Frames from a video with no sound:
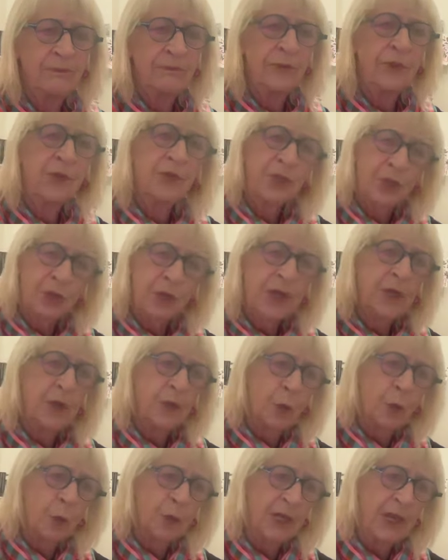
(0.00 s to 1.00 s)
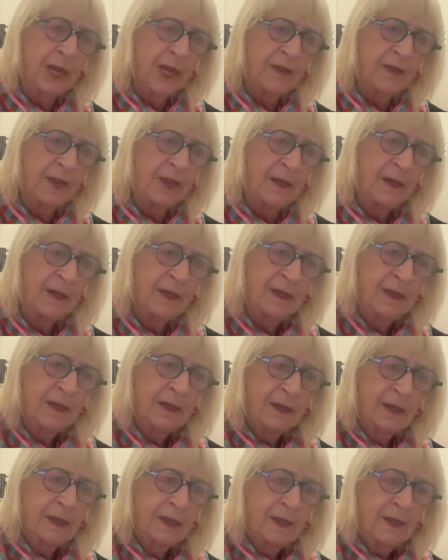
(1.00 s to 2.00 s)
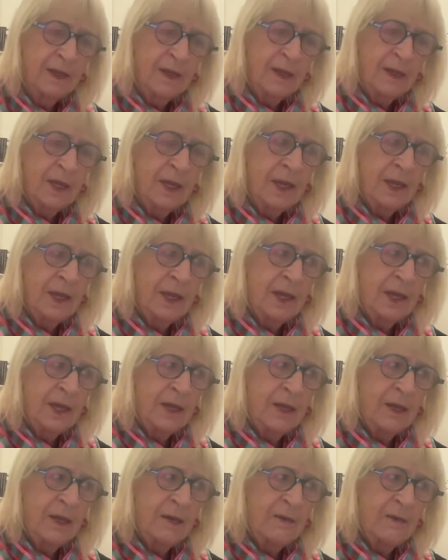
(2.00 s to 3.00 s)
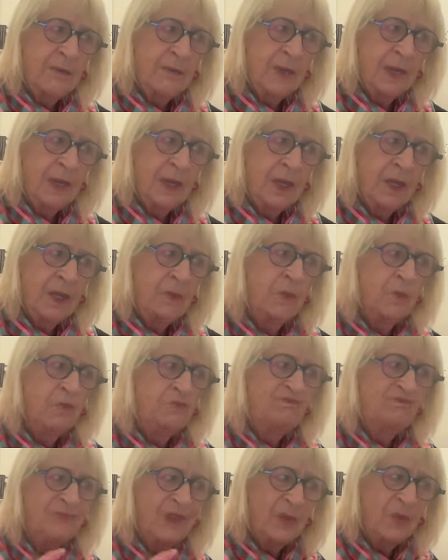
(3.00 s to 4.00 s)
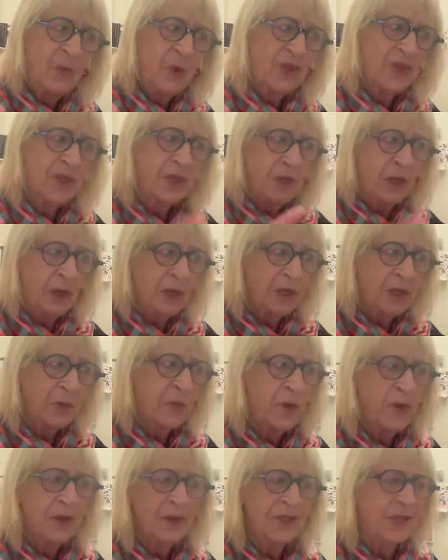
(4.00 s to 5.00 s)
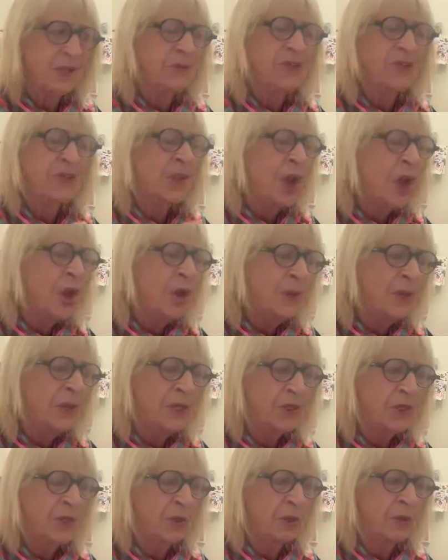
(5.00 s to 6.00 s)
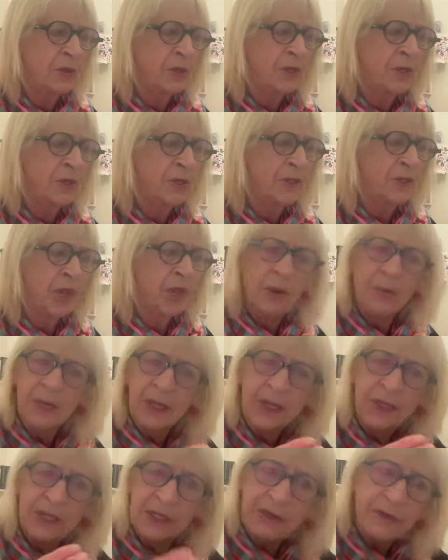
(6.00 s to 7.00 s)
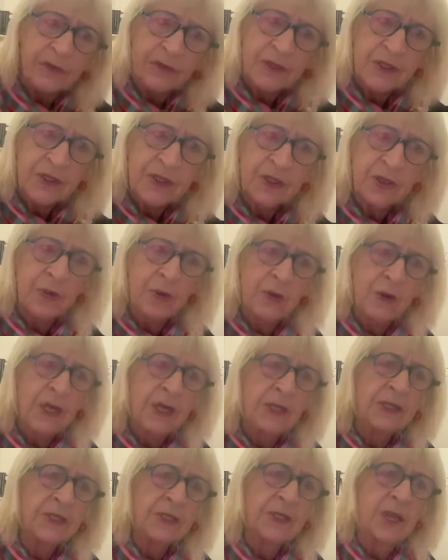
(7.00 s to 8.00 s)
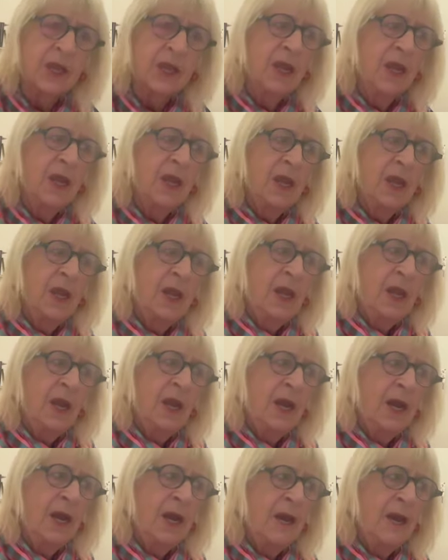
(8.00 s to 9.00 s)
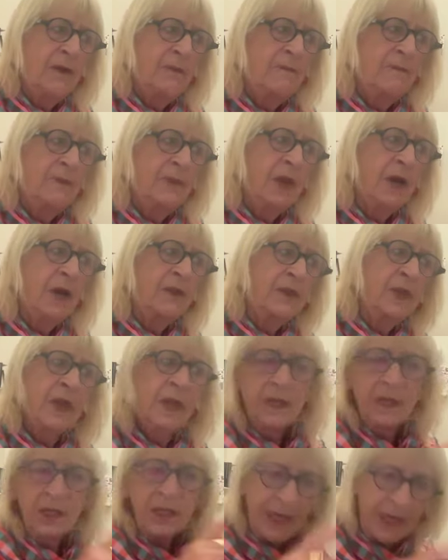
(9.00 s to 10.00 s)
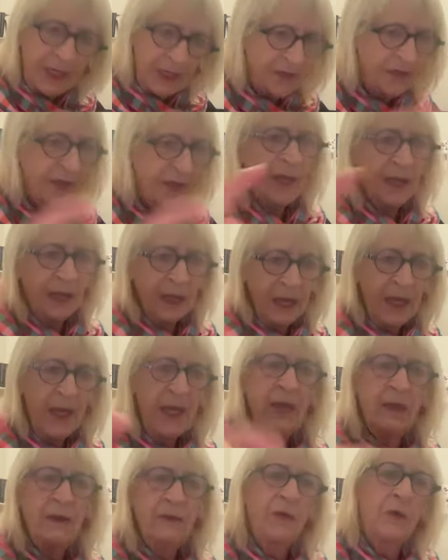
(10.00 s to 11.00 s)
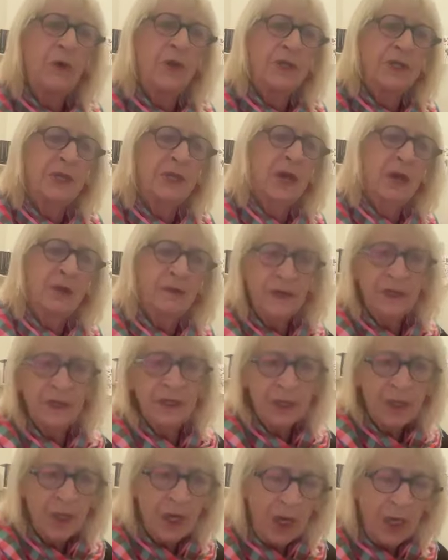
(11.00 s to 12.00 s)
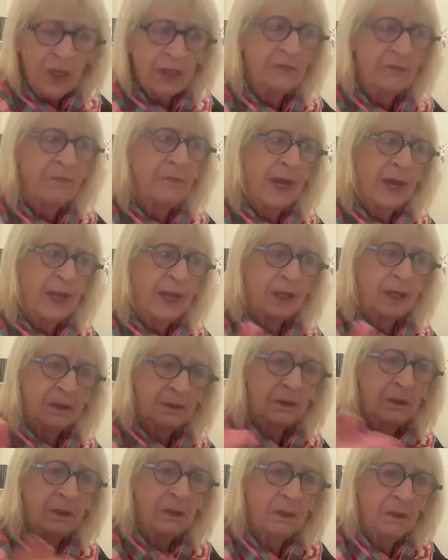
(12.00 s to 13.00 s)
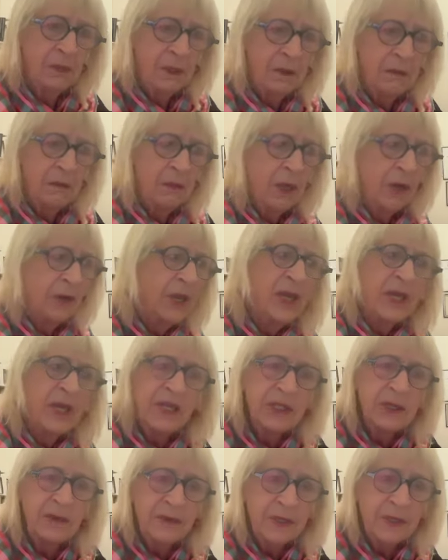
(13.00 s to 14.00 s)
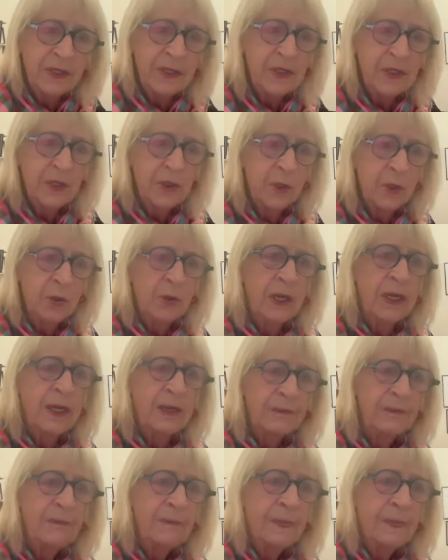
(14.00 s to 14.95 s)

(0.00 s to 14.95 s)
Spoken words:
string it all together. It wasn't going to work because there were so many stories and so many different stories. I think it needed that linking voiceover to kind of make it cohesive as a story.